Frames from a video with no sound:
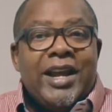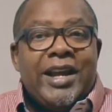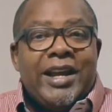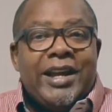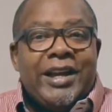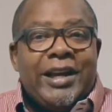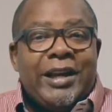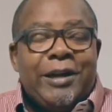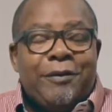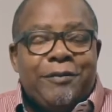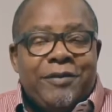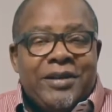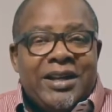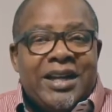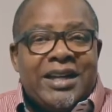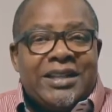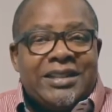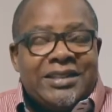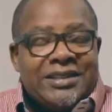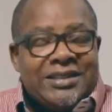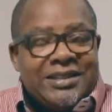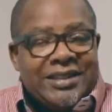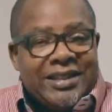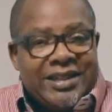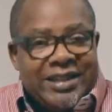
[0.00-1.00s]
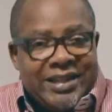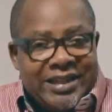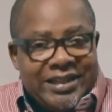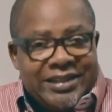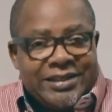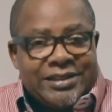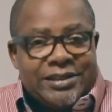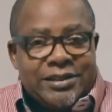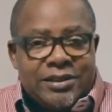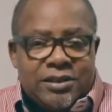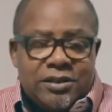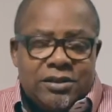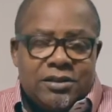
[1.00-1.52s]
If that is the
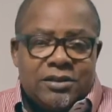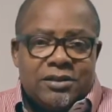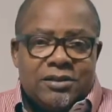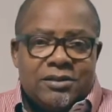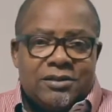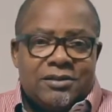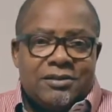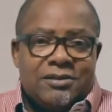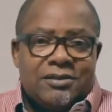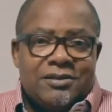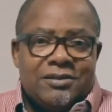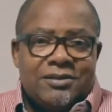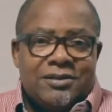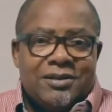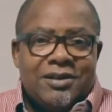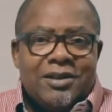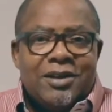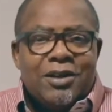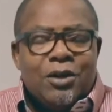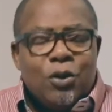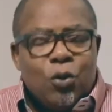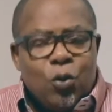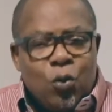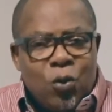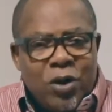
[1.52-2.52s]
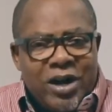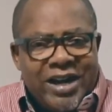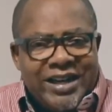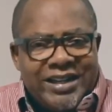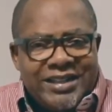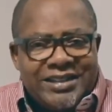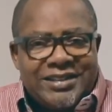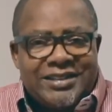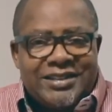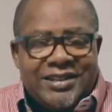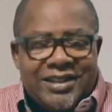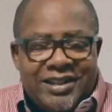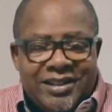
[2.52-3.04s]
case, why
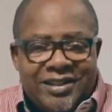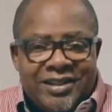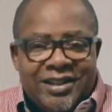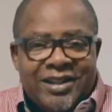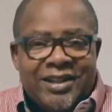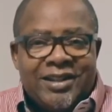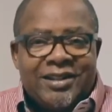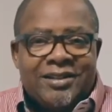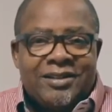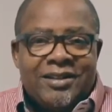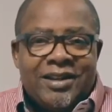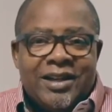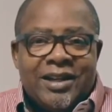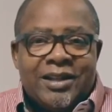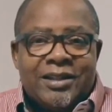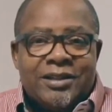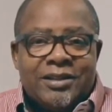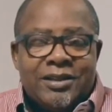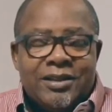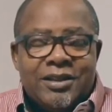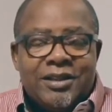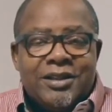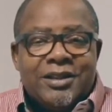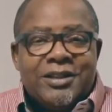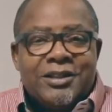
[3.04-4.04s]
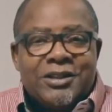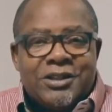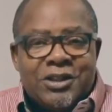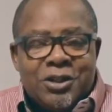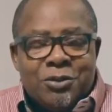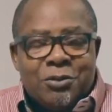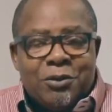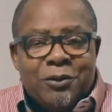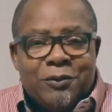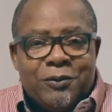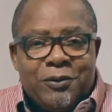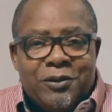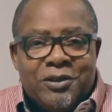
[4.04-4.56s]
is it then that
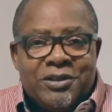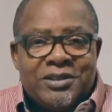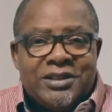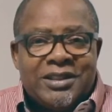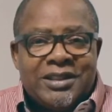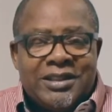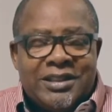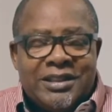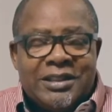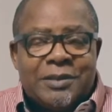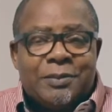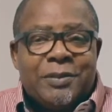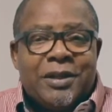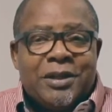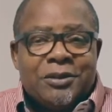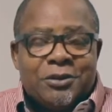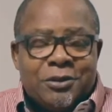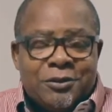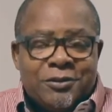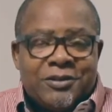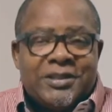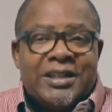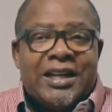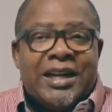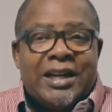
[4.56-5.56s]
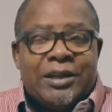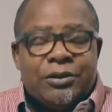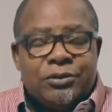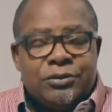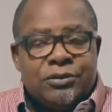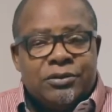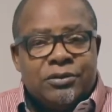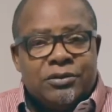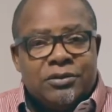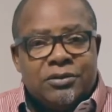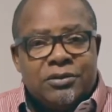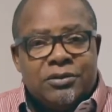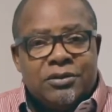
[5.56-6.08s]
some of us in this part of
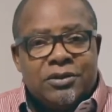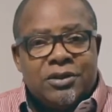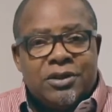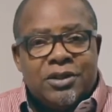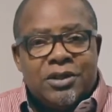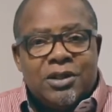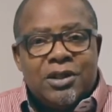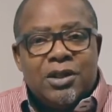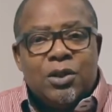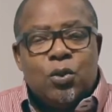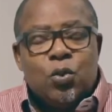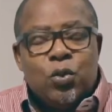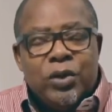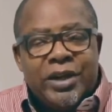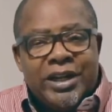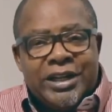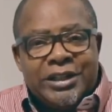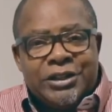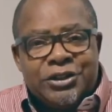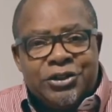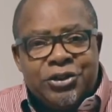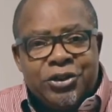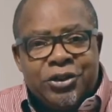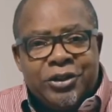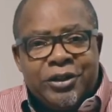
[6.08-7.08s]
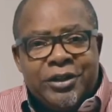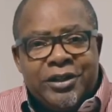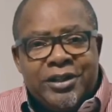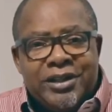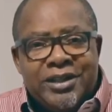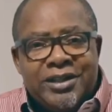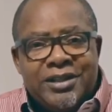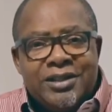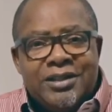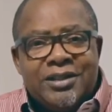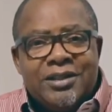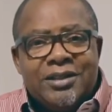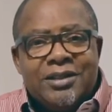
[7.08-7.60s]
town, we enjoy
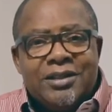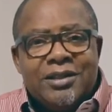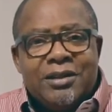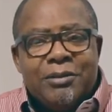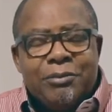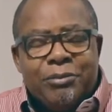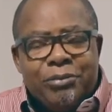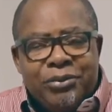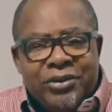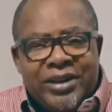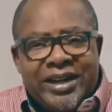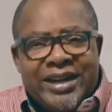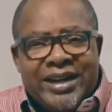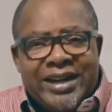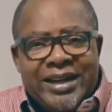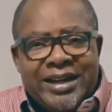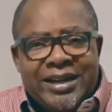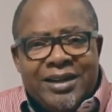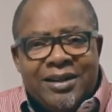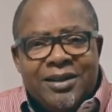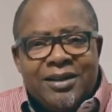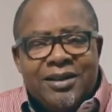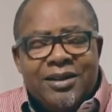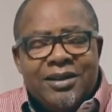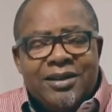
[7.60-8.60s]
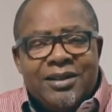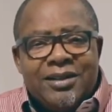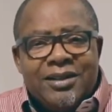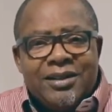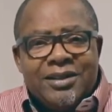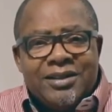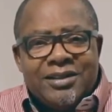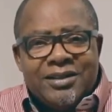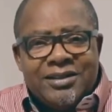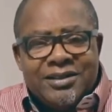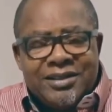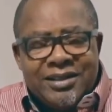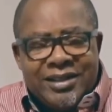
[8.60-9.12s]
breaking
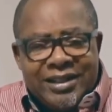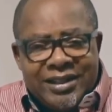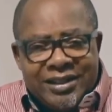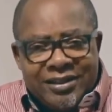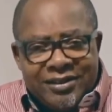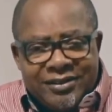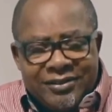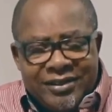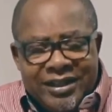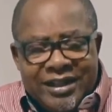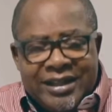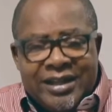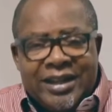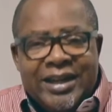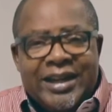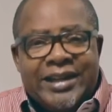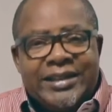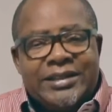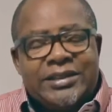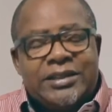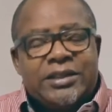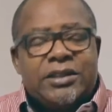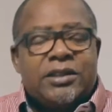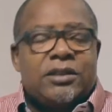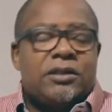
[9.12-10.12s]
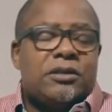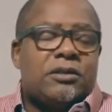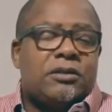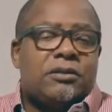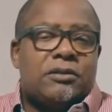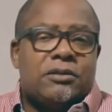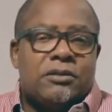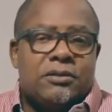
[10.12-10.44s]
the red lights?